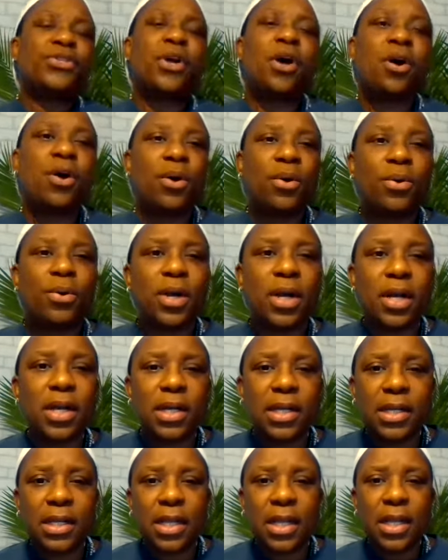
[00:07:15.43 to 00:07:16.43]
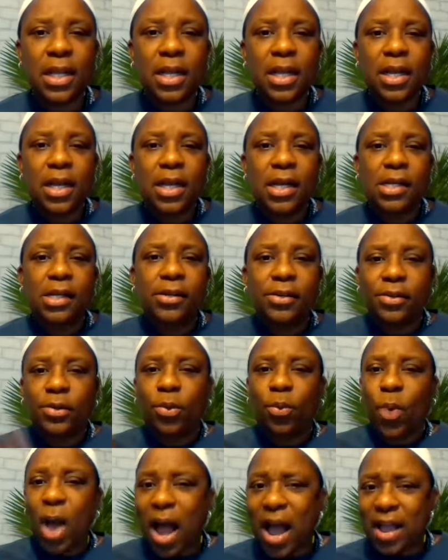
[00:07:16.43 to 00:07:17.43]
So,
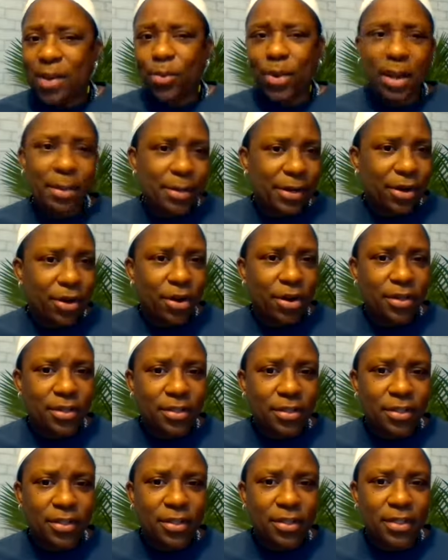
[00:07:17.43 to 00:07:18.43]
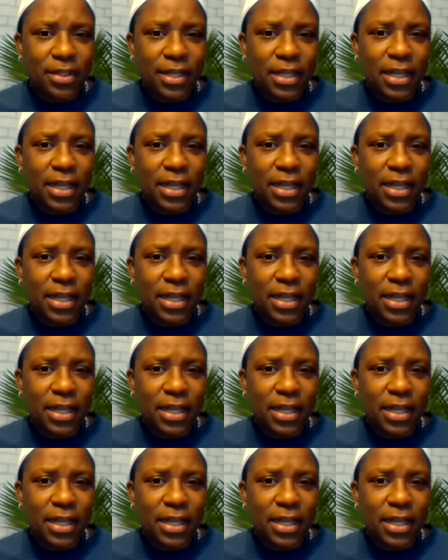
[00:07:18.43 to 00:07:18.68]
why webinars?